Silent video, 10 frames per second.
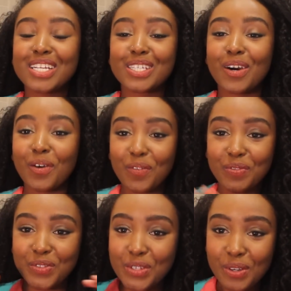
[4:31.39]
So
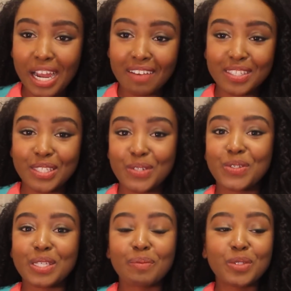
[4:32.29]
you have to do
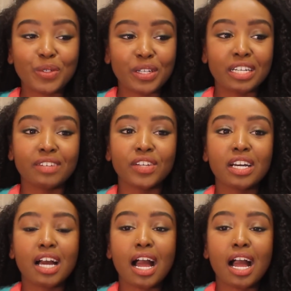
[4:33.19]
some sort of,